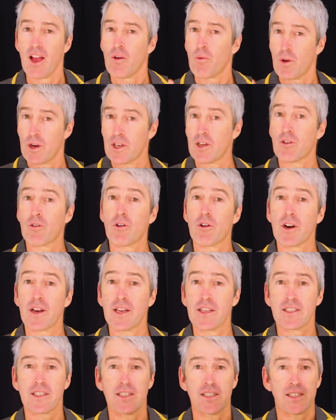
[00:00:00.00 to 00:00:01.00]
what your
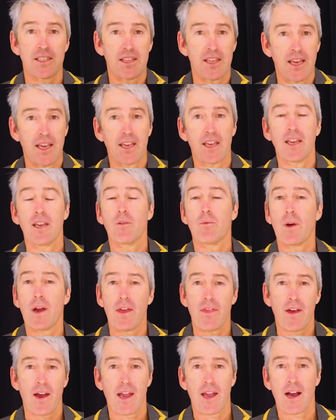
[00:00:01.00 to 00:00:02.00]
audience is thinking,
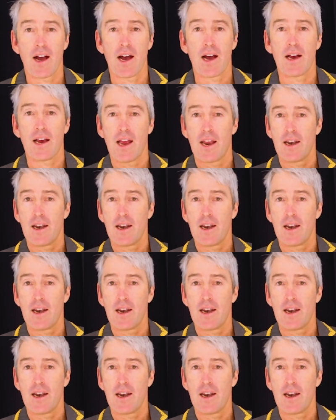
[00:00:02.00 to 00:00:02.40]
where they are,